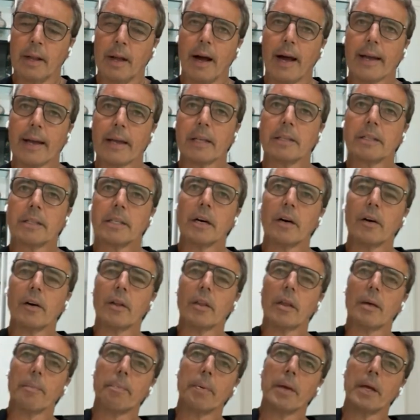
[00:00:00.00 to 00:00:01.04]
I can tell you
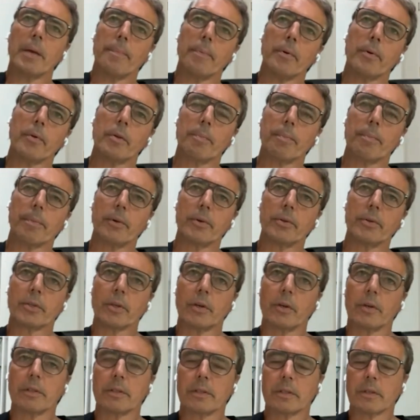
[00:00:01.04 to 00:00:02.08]
that people in the blue
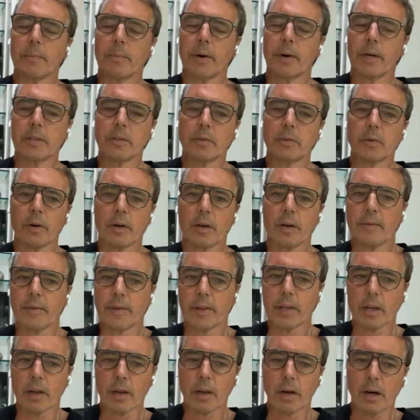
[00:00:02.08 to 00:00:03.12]
zones, the ones who are
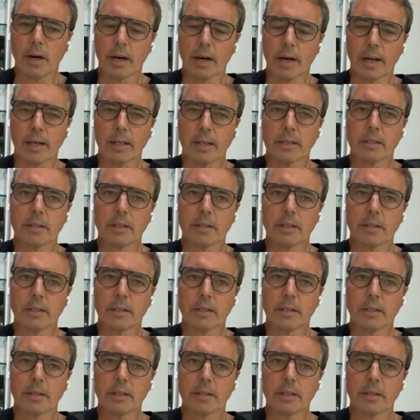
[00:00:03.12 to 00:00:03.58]
living the longest,